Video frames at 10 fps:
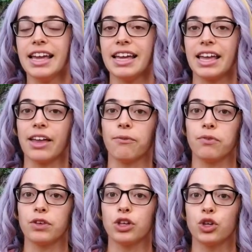if
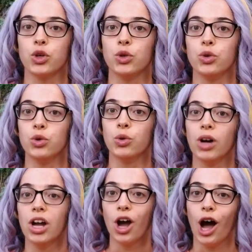you
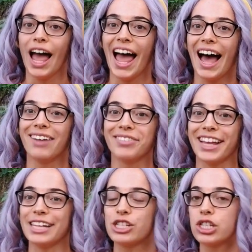have
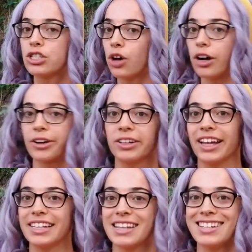like stalker
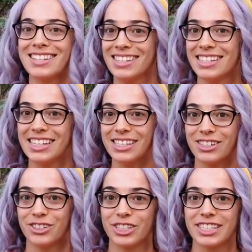like tendencies and
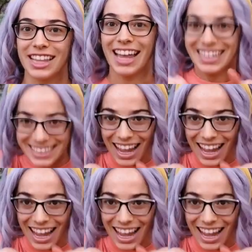are just like